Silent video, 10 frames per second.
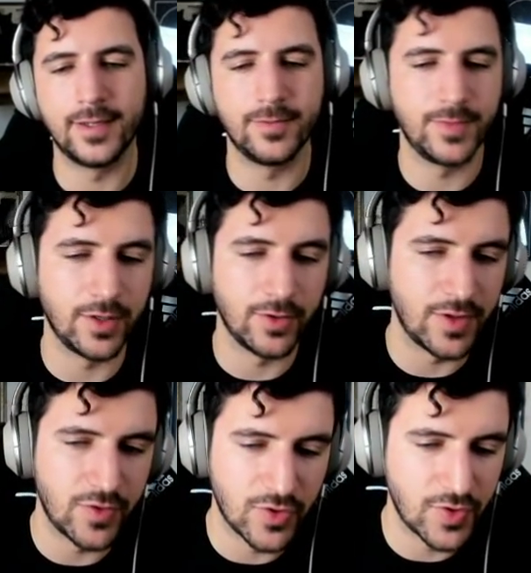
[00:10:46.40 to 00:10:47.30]
you know,
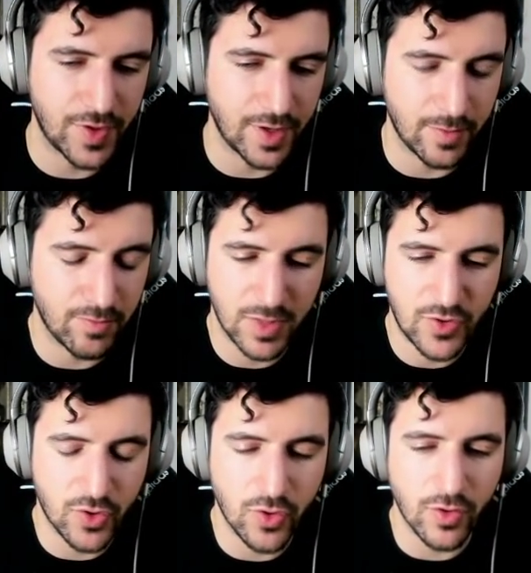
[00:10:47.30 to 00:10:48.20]

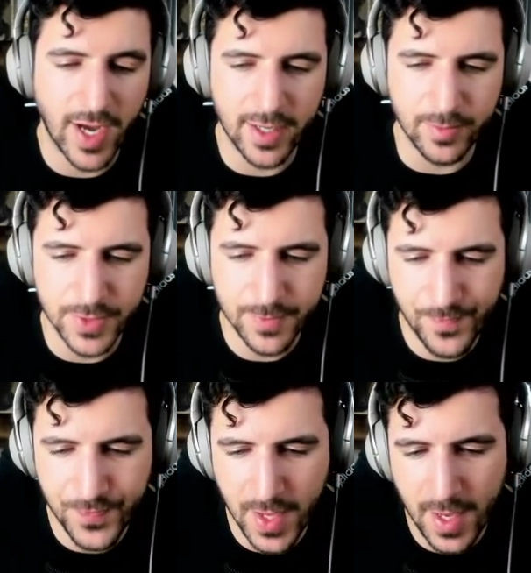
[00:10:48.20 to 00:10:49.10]
it's your core items.
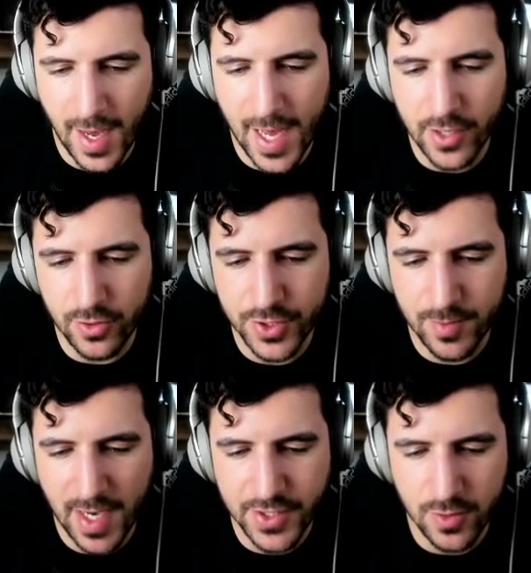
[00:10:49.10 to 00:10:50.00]
I can
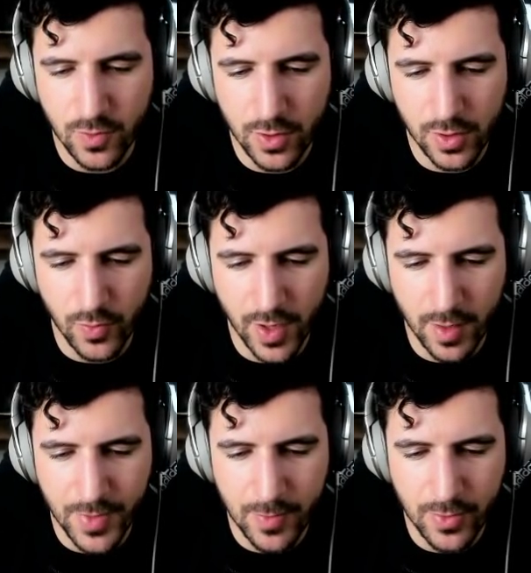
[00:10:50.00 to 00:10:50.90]
also imagine a world
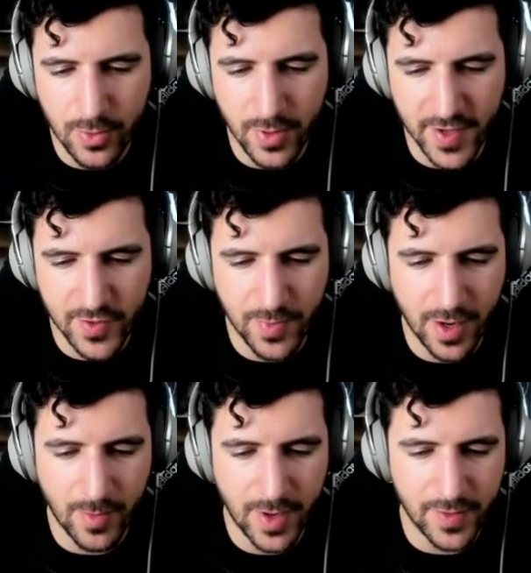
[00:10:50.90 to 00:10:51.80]
where people
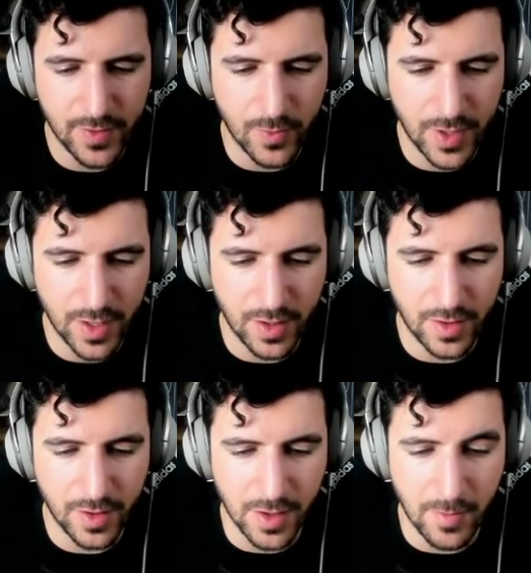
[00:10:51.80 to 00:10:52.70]
experiment
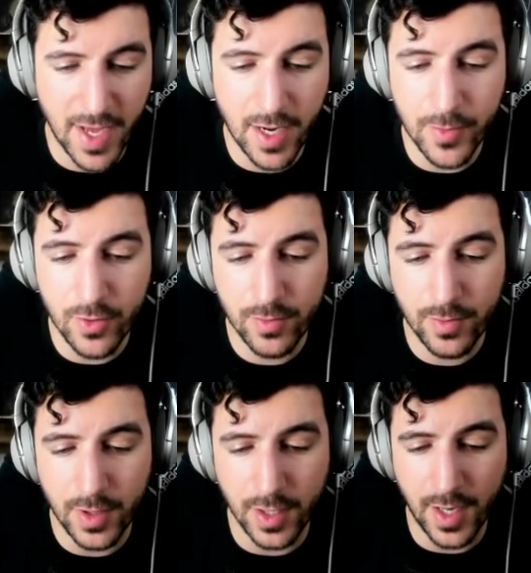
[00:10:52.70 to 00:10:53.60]
with
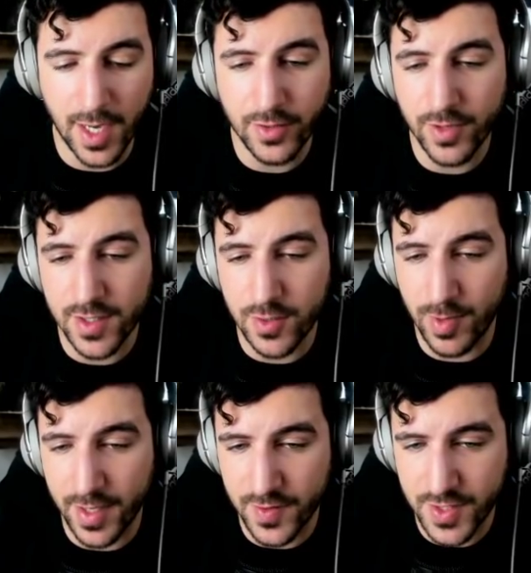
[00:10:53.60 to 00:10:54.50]
Manamune. I don't get to
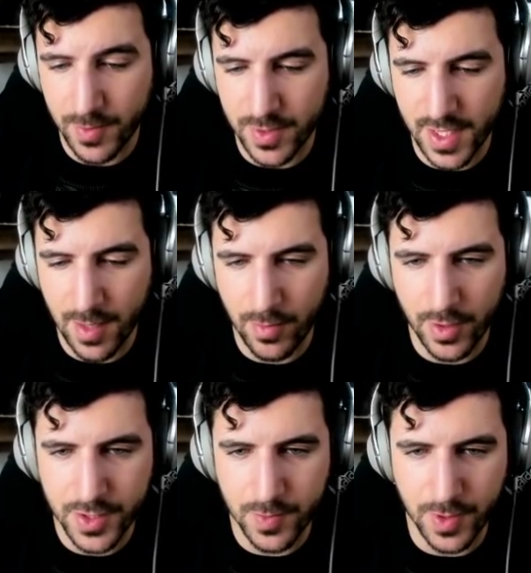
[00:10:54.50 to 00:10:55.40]
play this champion that
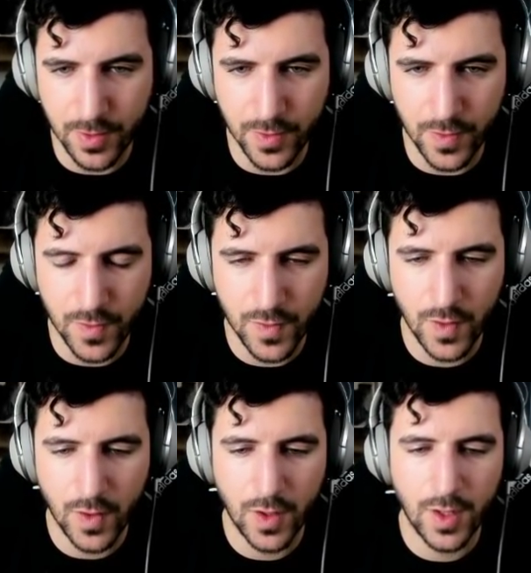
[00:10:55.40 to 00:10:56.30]
much because,
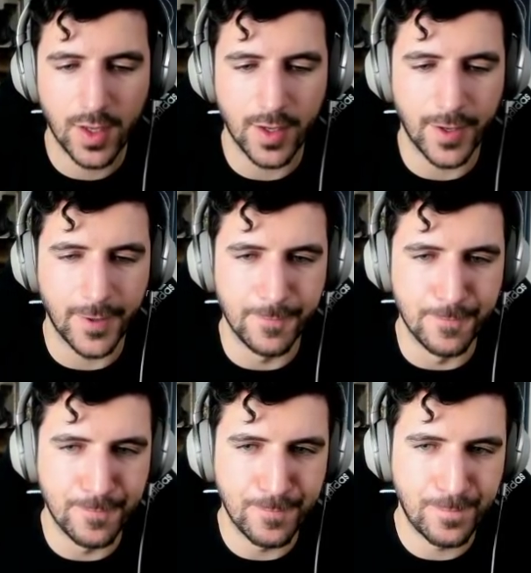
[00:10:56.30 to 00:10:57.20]

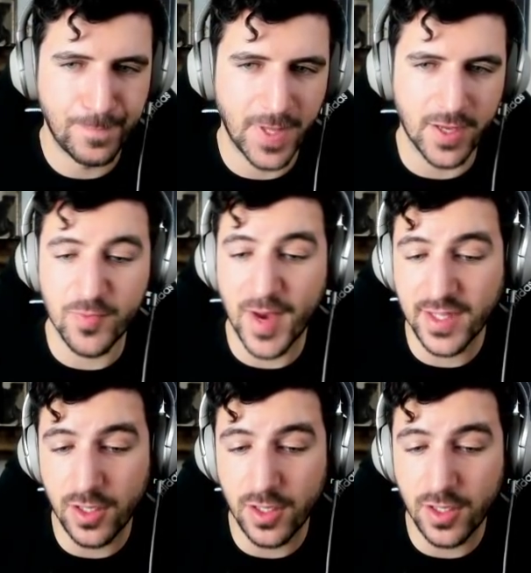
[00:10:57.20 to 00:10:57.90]
yeah, it's banned a